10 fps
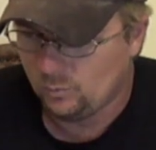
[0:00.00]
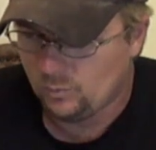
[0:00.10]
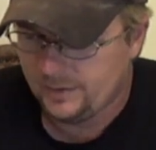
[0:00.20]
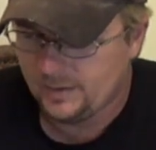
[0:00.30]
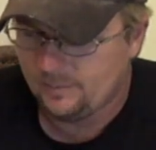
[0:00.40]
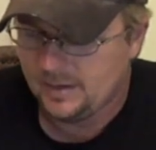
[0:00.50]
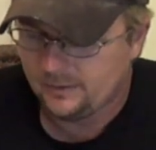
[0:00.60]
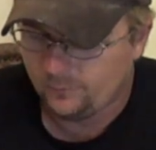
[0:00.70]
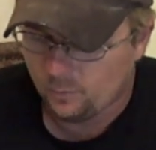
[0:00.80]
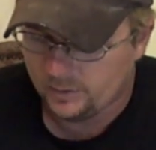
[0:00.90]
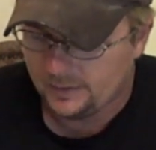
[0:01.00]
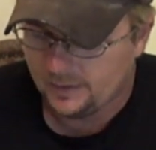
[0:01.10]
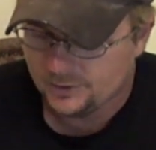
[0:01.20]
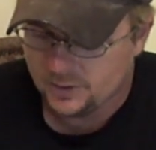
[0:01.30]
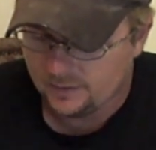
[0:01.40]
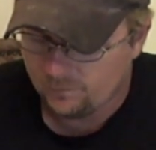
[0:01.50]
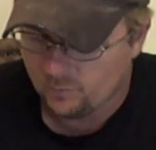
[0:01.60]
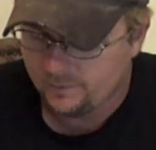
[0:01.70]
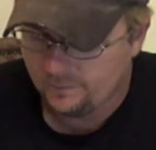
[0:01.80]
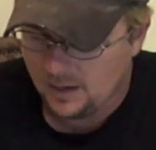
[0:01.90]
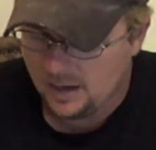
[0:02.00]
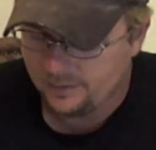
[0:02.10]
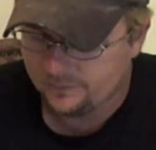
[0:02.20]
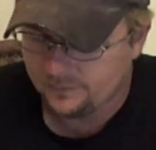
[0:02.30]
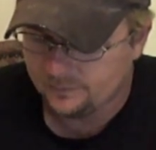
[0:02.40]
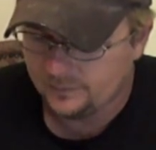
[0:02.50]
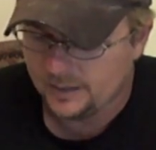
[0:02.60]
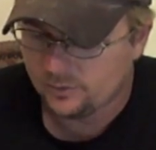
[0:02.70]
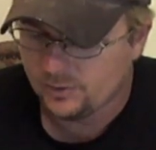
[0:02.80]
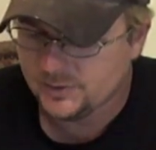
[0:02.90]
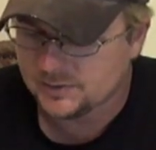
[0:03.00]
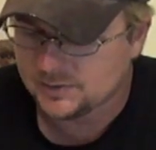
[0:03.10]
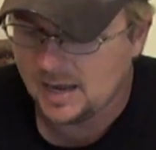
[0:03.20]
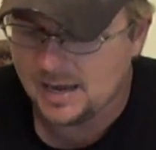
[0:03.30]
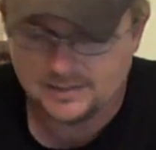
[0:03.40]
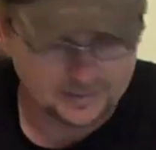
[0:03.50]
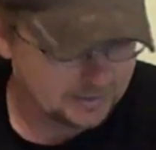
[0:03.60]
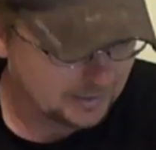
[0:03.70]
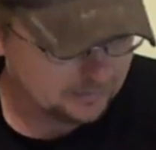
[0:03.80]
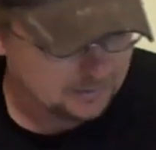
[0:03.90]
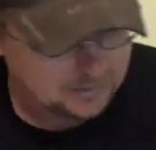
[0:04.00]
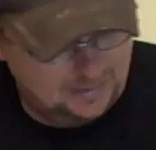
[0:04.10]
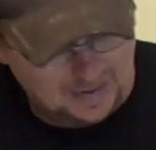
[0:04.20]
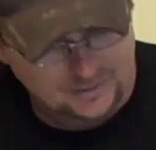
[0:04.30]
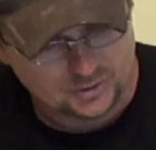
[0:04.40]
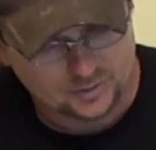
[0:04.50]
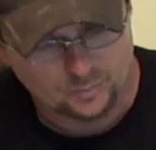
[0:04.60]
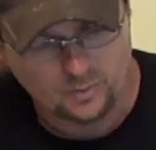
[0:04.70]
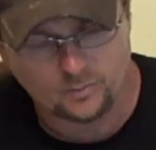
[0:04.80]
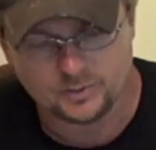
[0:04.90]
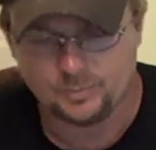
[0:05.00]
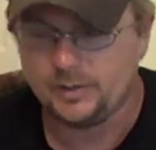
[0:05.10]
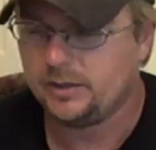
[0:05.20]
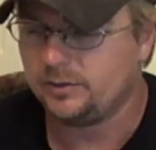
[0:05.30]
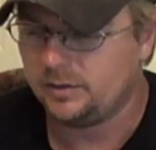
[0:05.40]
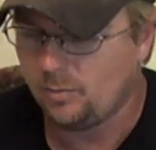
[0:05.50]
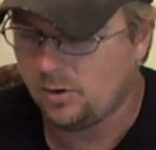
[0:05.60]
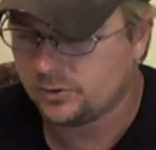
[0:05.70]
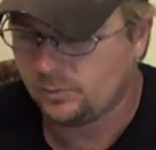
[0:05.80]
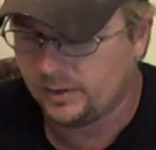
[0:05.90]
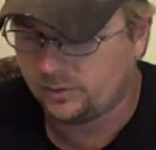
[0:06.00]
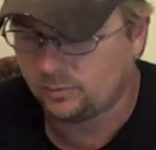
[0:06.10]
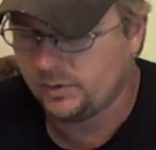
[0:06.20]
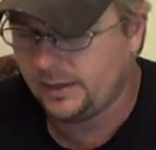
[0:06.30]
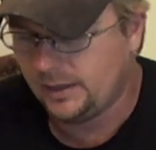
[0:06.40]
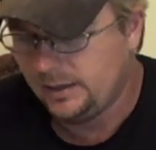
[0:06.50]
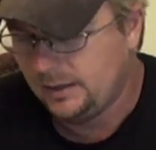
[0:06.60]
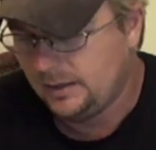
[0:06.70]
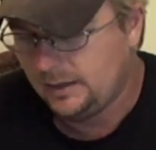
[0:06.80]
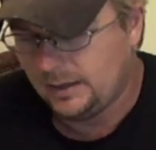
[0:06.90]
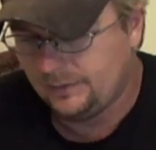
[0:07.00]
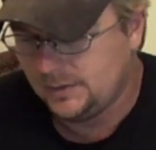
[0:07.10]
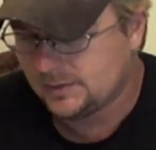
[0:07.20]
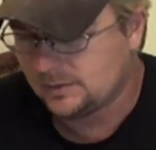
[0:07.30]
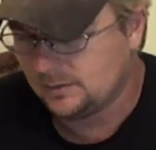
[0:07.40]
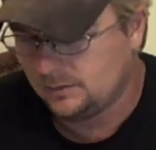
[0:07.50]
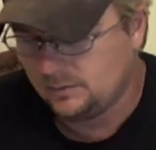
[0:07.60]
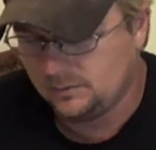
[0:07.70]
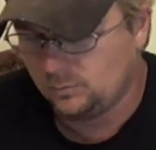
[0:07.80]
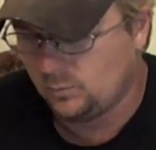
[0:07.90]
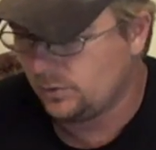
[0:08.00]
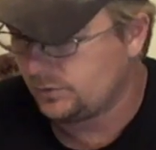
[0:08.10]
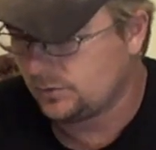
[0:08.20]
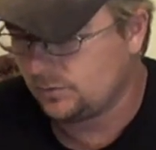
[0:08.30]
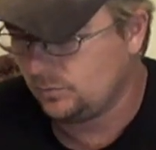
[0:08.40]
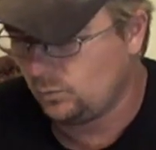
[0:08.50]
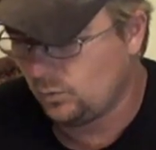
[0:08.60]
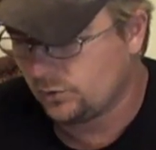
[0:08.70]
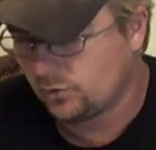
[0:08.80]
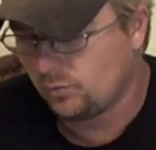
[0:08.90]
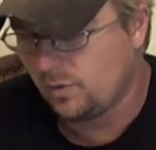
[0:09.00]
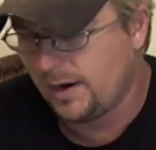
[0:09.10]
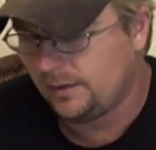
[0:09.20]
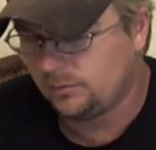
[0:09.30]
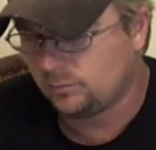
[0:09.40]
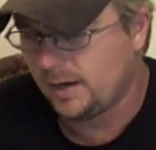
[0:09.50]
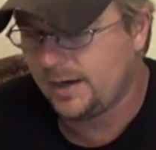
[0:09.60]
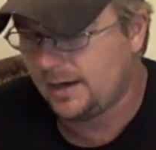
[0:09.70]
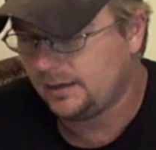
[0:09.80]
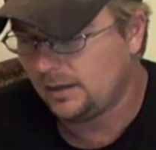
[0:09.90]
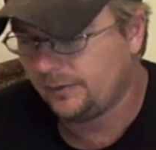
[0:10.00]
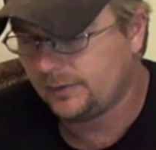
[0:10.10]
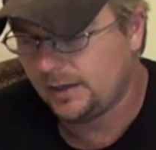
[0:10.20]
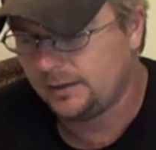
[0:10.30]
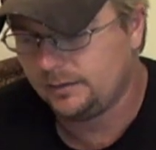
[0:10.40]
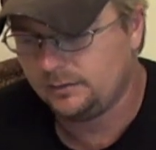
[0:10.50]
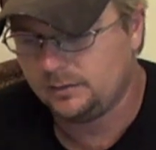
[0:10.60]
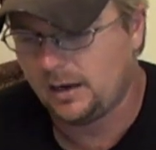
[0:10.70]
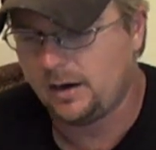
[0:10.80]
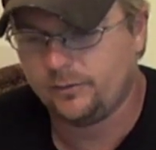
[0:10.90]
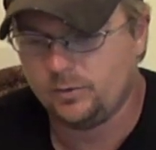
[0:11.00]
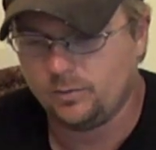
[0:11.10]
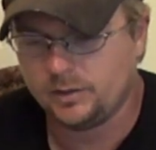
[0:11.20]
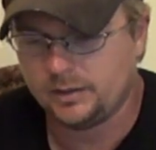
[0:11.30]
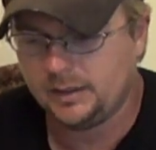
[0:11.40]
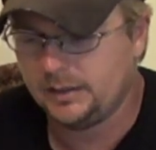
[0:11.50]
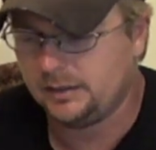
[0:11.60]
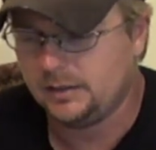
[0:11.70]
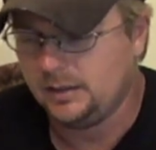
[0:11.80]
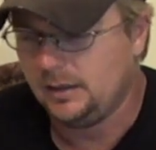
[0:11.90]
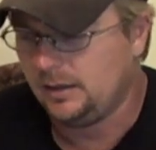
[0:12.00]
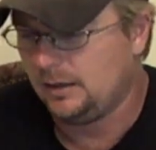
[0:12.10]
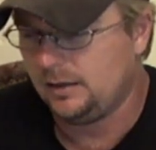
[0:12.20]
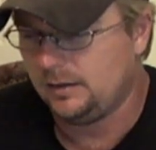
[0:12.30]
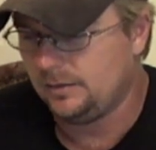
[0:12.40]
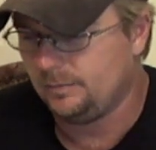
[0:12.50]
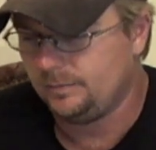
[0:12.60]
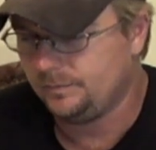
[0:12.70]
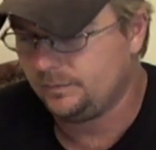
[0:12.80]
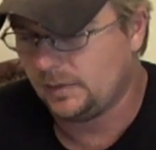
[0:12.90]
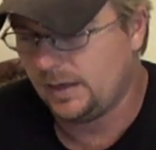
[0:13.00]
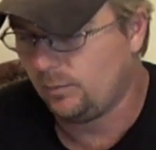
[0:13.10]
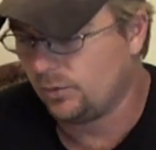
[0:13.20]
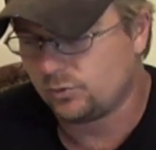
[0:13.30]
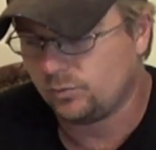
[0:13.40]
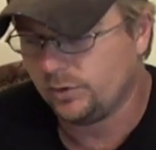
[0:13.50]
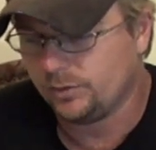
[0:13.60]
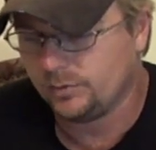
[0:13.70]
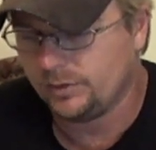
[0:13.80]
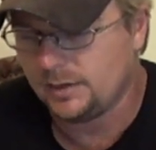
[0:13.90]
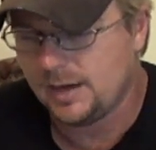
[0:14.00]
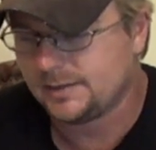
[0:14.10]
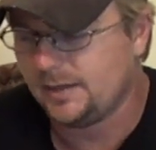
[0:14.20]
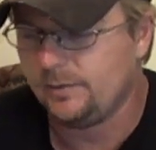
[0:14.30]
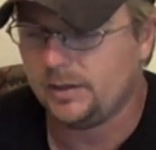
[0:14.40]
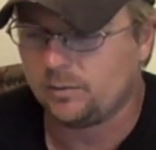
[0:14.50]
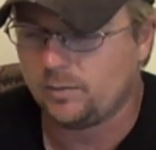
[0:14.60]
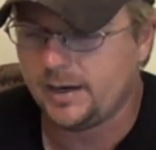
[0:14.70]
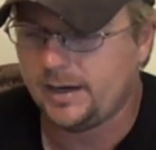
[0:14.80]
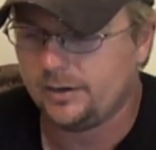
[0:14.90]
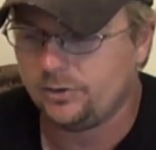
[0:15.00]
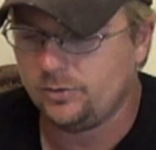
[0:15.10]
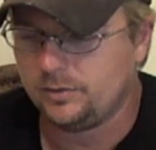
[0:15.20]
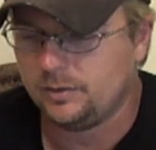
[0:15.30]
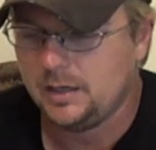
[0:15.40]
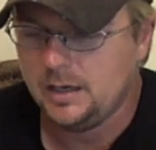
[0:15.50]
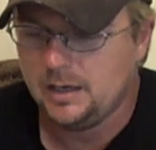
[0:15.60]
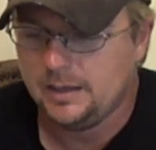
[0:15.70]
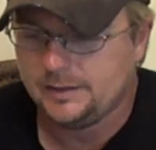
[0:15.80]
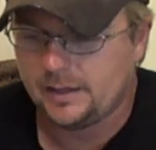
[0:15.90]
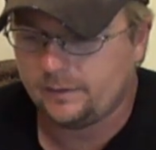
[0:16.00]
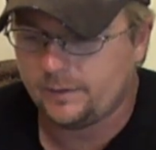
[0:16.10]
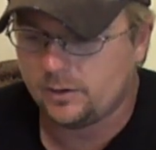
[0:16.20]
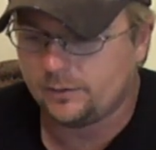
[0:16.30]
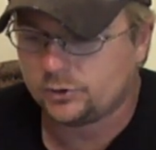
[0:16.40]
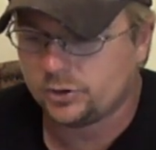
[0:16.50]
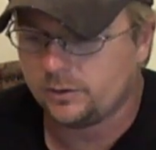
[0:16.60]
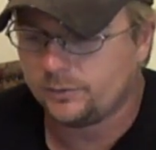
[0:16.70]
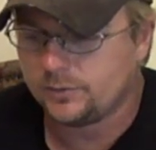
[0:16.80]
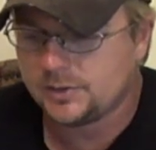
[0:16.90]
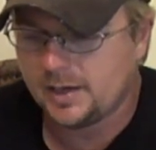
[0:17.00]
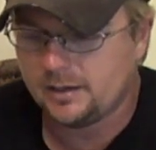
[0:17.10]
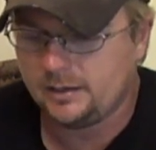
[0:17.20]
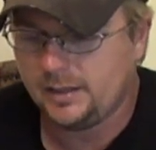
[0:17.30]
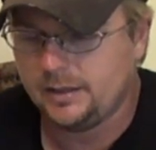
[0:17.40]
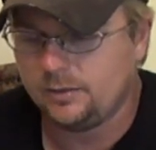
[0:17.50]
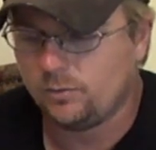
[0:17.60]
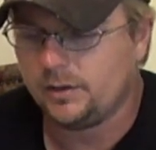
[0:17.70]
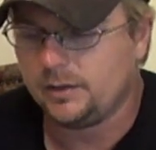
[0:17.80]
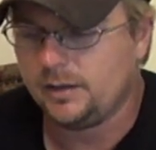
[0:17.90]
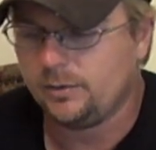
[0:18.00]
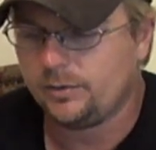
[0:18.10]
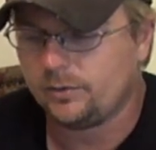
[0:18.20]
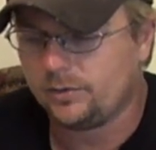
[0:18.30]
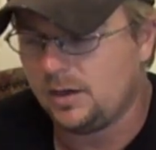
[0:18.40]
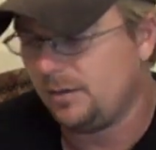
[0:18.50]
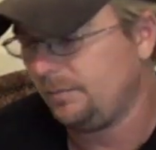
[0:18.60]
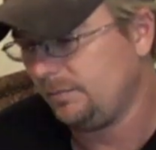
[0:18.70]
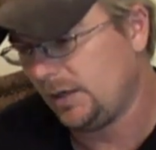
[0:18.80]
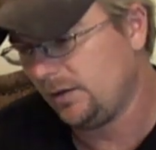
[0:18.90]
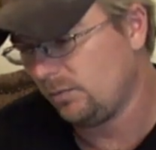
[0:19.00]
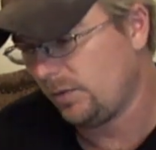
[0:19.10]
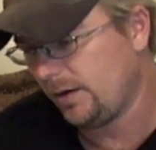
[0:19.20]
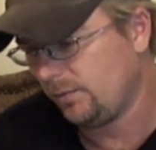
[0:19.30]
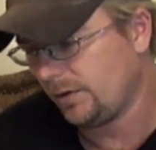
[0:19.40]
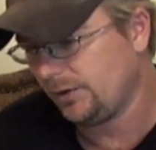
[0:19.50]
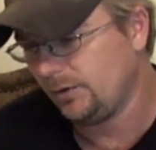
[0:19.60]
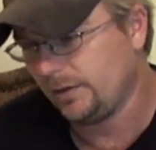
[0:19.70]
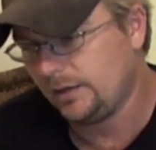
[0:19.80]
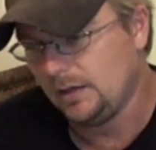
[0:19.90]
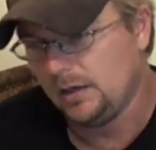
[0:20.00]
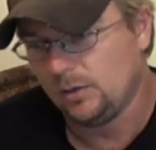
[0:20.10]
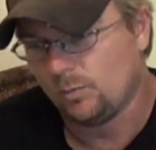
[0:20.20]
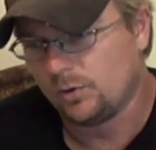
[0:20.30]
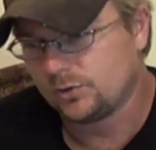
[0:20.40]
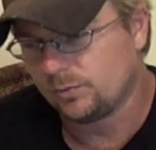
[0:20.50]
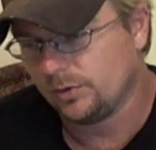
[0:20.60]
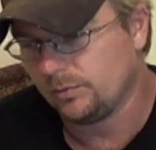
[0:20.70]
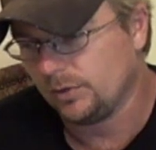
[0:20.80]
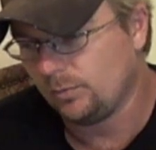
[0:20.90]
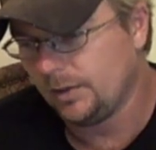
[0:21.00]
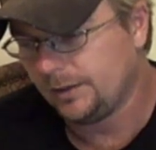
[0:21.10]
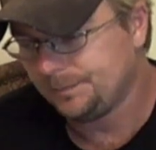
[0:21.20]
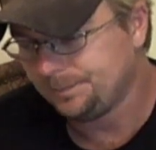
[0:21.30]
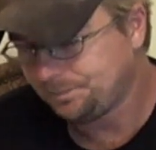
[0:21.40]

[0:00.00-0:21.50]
When they made the HK45, they increased the size again, actually to the point where it's bigger than the Mark 23, and this works great. Right-handed, left-handed, however you want to hit it, it works really, really nice. Even being a right-hander, you can take your finger off the trigger for a second and hit it, or you can hit it with your thumb. Either way you want to do it, works really, really well.